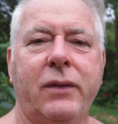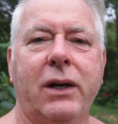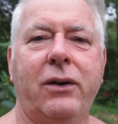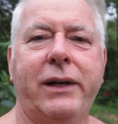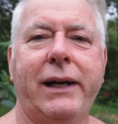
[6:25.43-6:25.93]

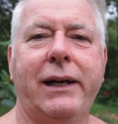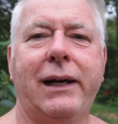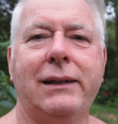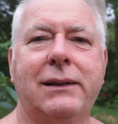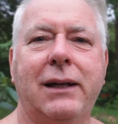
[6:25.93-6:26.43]
Okay
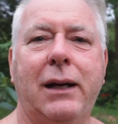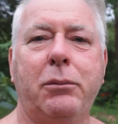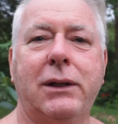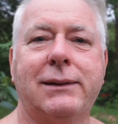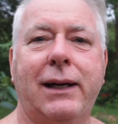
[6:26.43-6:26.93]
guys, I'm
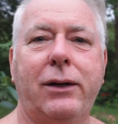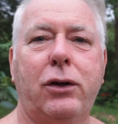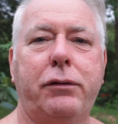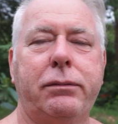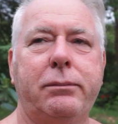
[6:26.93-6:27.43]
going to sign
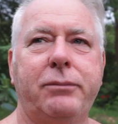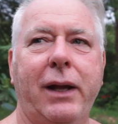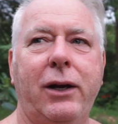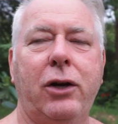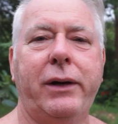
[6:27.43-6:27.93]
off
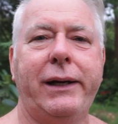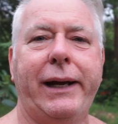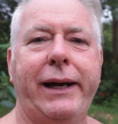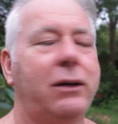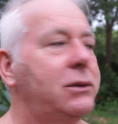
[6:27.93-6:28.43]
and go in the
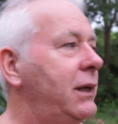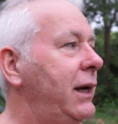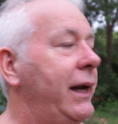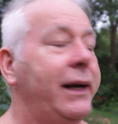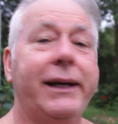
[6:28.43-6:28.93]
house
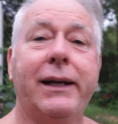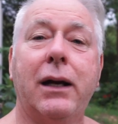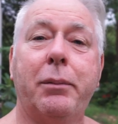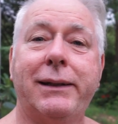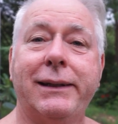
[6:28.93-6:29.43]
and get a
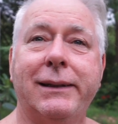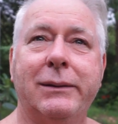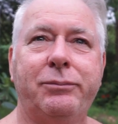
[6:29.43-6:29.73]
cup of tea.